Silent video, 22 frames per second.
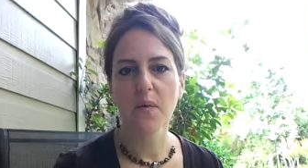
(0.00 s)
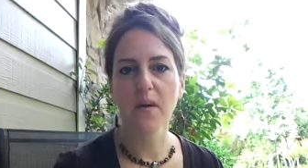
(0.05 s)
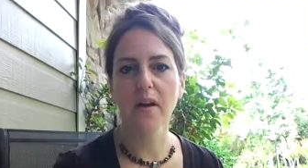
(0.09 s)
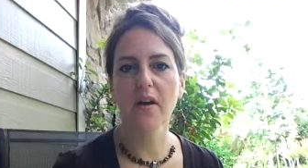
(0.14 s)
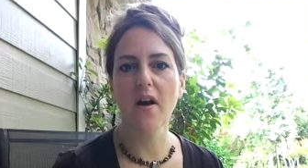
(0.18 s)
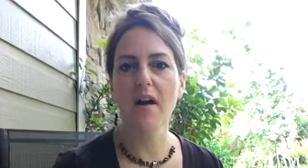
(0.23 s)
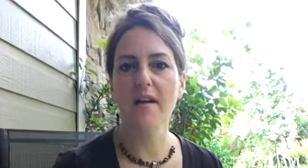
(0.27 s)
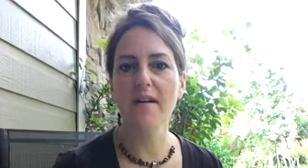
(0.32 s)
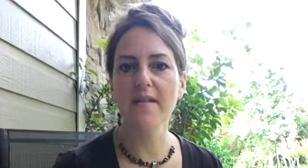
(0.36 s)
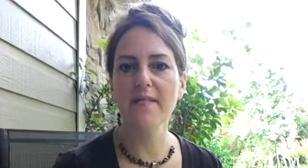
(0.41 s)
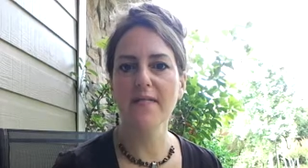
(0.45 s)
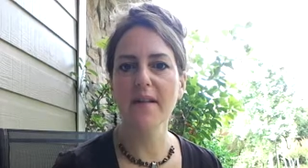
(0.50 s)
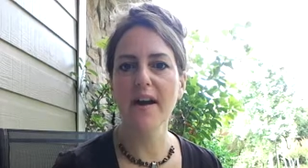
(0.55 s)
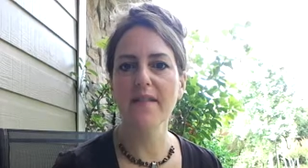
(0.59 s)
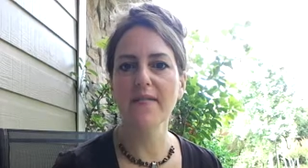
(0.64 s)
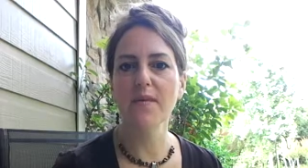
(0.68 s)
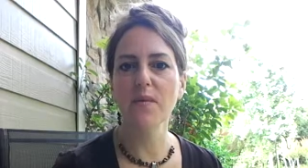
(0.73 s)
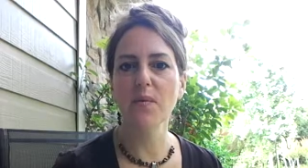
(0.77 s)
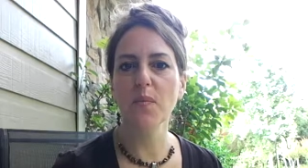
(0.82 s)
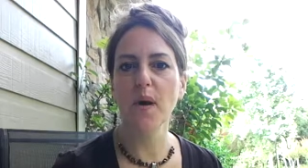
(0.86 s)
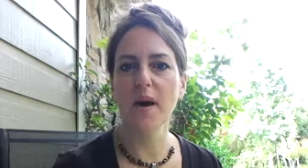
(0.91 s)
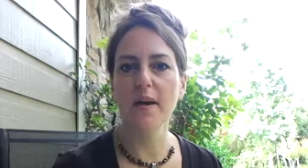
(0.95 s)
We call it
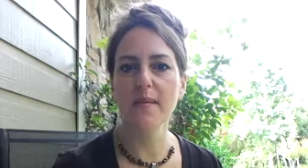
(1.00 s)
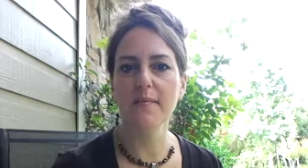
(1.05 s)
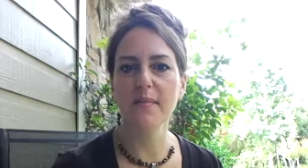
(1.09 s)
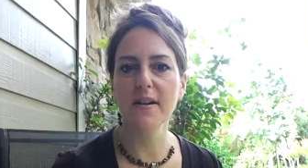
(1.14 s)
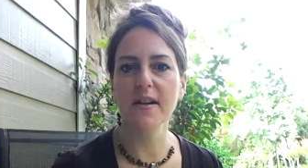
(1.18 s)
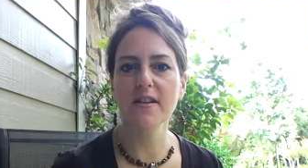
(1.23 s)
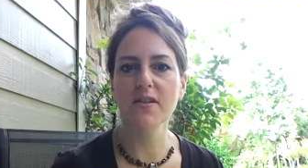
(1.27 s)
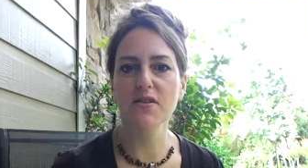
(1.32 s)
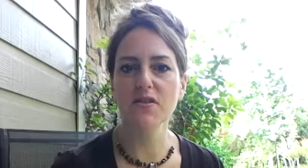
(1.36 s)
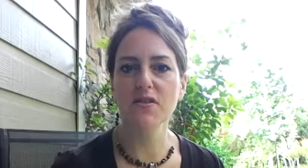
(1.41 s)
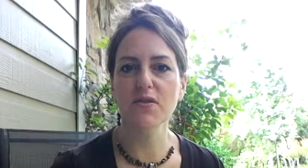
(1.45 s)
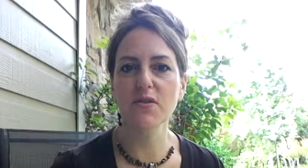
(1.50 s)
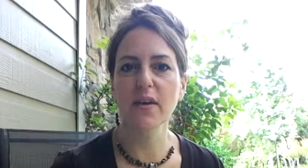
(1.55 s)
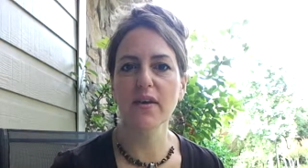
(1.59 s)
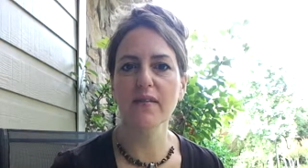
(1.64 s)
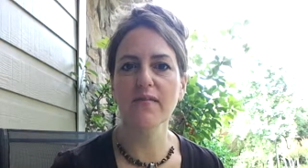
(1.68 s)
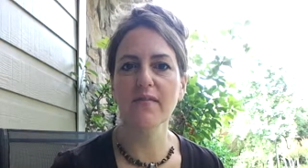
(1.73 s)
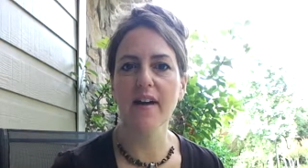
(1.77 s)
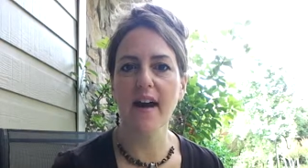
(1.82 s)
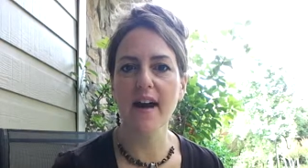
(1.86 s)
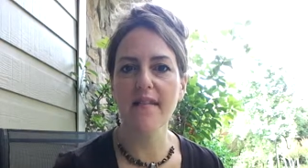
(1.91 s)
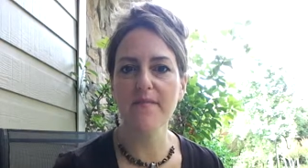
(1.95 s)
5-in-1 because you're doing
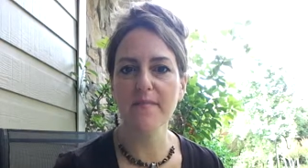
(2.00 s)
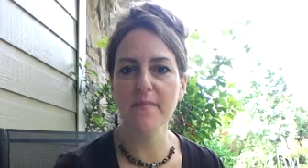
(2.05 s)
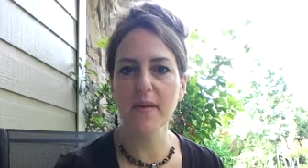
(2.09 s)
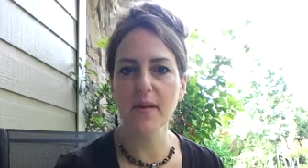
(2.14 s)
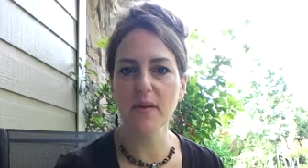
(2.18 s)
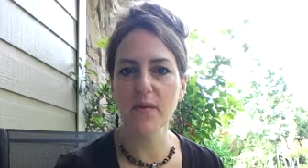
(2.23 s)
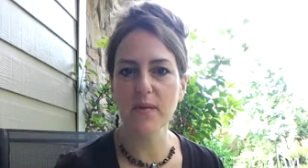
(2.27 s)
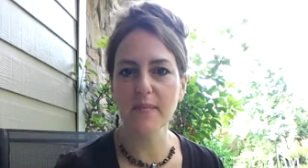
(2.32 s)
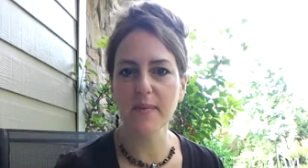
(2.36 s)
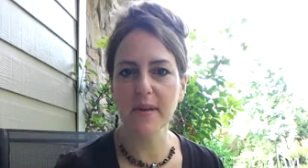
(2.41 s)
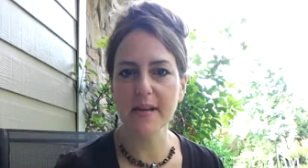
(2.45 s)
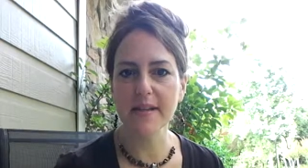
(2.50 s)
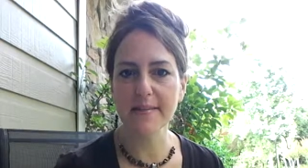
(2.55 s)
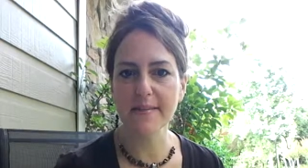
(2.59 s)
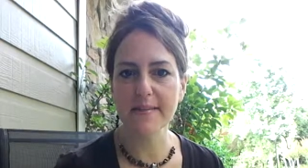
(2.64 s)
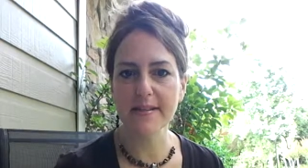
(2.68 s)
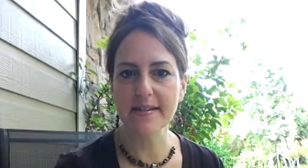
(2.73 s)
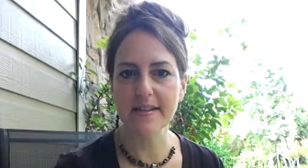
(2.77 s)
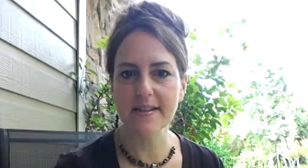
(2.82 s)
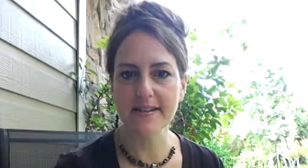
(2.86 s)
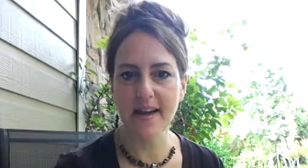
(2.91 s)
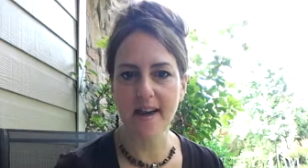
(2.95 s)
5 meal
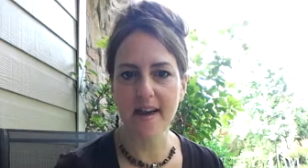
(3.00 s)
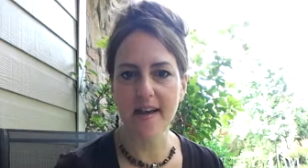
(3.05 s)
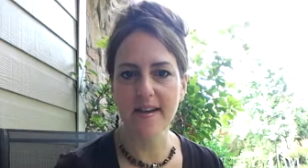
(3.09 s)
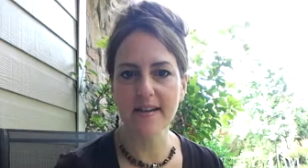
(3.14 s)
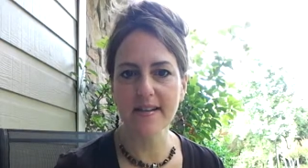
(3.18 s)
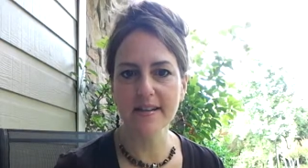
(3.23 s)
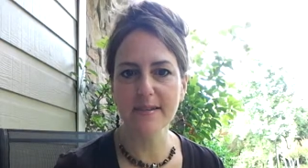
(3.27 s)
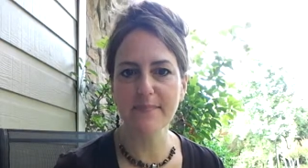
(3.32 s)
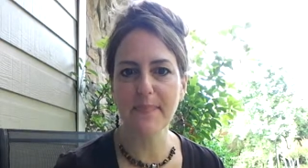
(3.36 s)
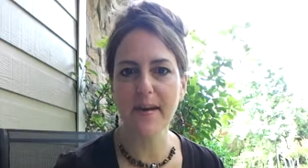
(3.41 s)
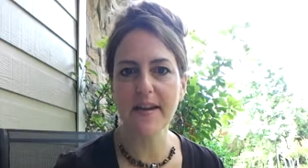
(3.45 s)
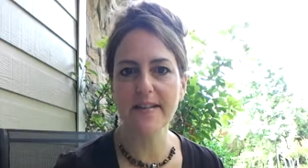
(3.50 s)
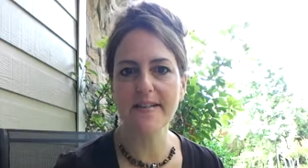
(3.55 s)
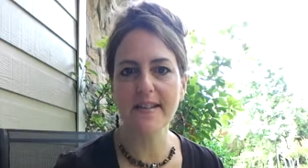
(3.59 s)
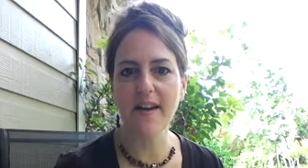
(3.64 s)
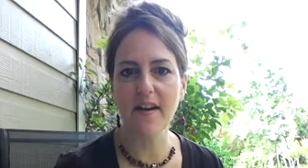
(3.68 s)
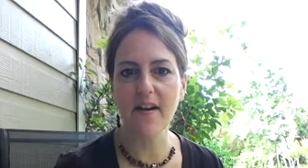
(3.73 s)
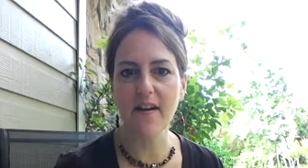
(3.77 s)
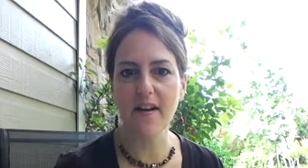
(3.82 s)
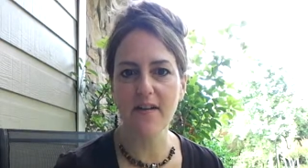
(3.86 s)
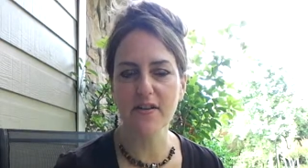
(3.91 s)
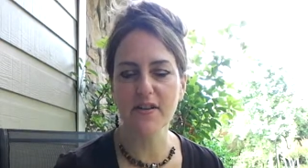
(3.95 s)
replacements a day, spaced
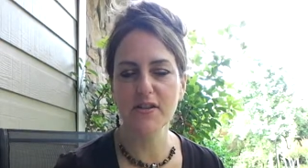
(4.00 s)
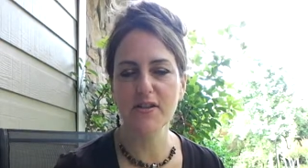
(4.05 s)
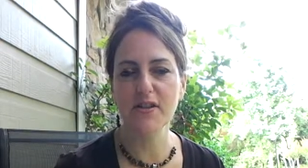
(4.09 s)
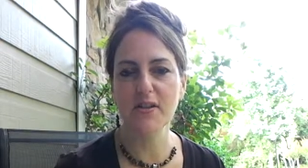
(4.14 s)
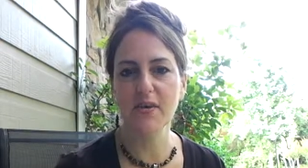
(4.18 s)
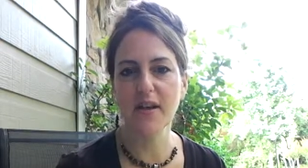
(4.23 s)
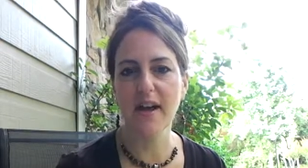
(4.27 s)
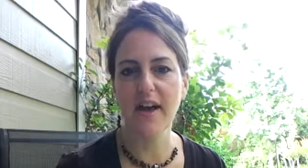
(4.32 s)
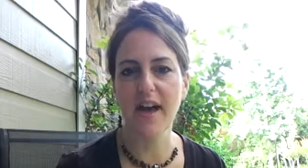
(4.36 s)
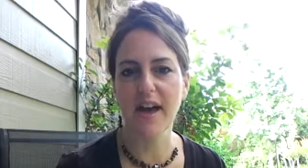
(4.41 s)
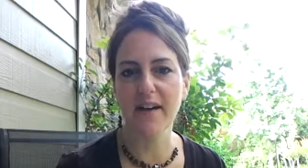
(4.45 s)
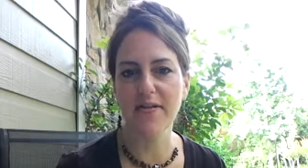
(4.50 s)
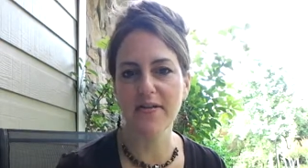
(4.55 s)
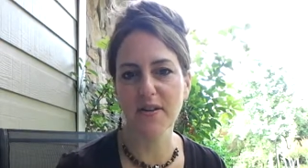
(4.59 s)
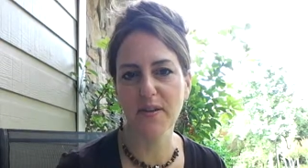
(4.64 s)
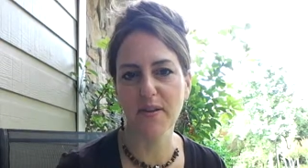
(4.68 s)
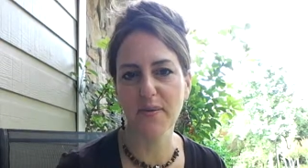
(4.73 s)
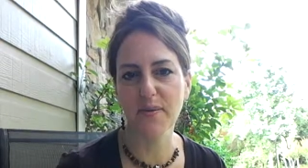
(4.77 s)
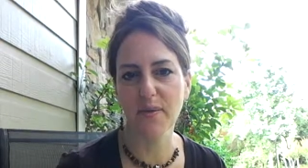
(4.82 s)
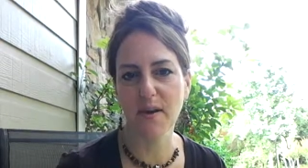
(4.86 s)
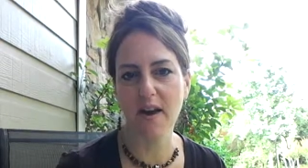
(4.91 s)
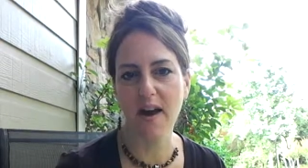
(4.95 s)
out every 2.5 to
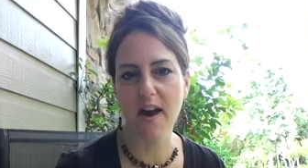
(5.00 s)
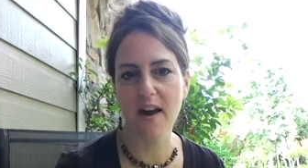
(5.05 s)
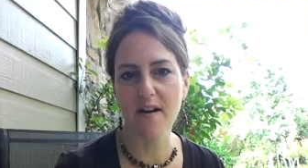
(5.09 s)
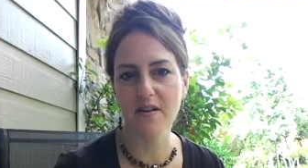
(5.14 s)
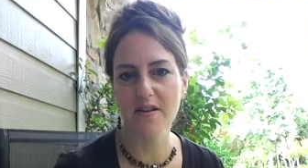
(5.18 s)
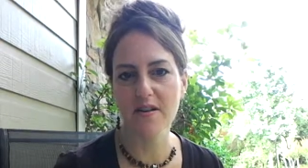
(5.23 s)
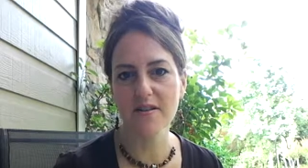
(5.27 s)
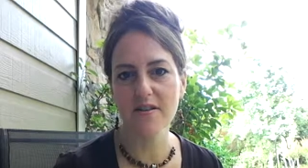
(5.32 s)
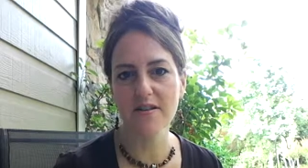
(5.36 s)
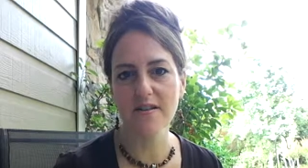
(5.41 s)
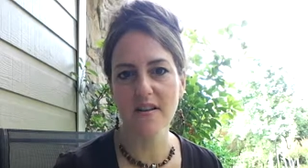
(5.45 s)
3 hours.